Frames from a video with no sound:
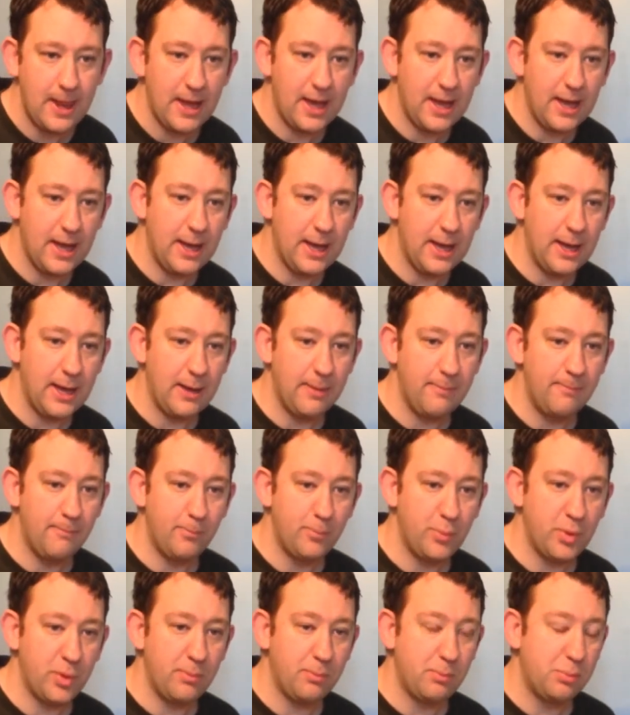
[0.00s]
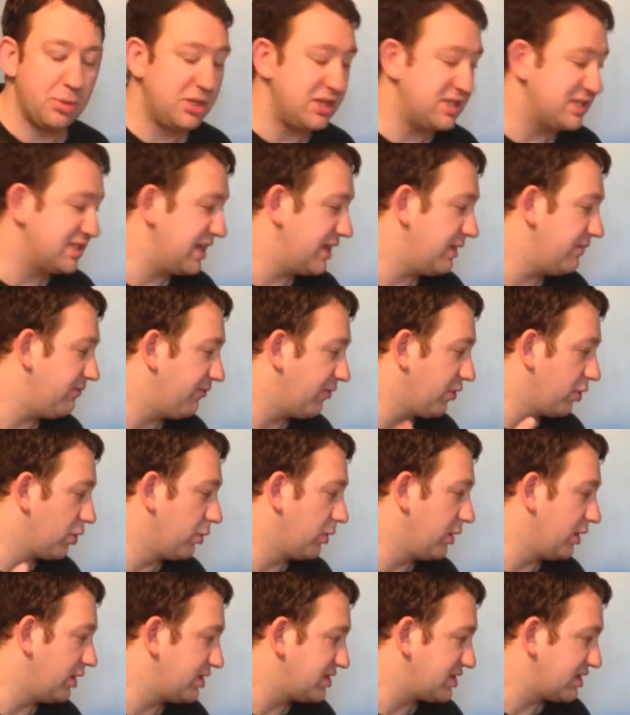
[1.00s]
But please keep
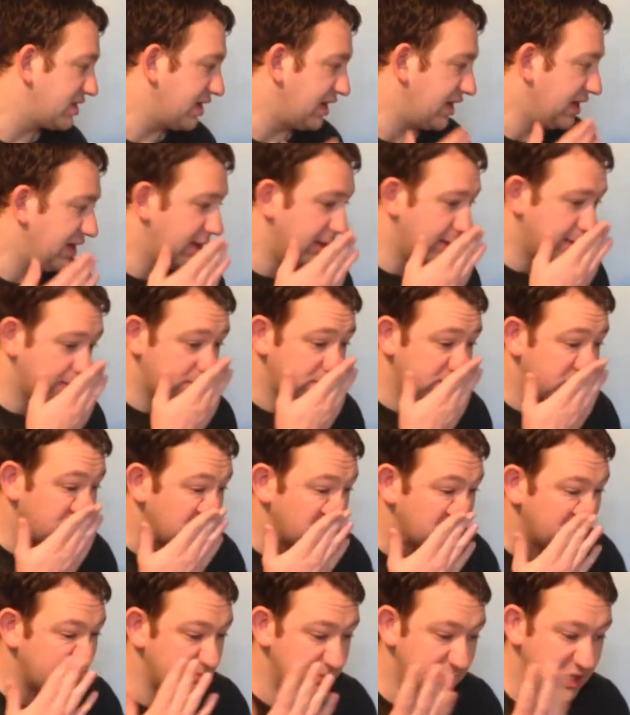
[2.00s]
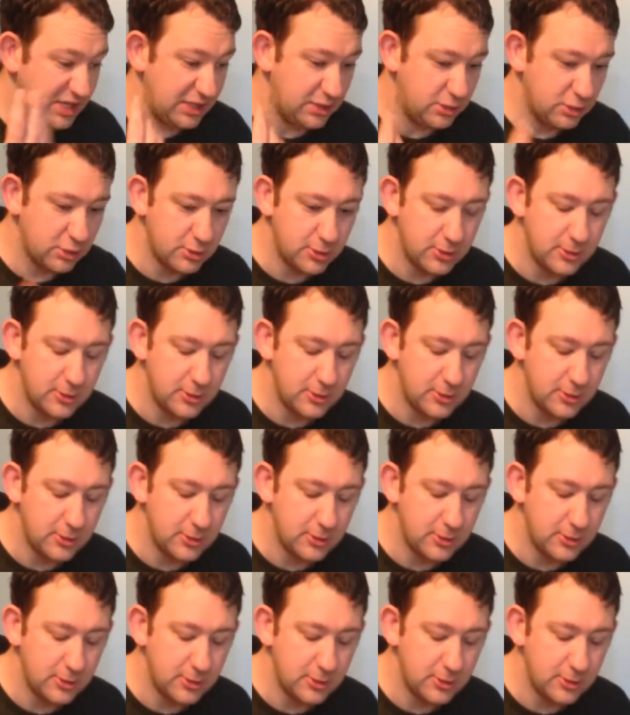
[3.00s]
following us, or me.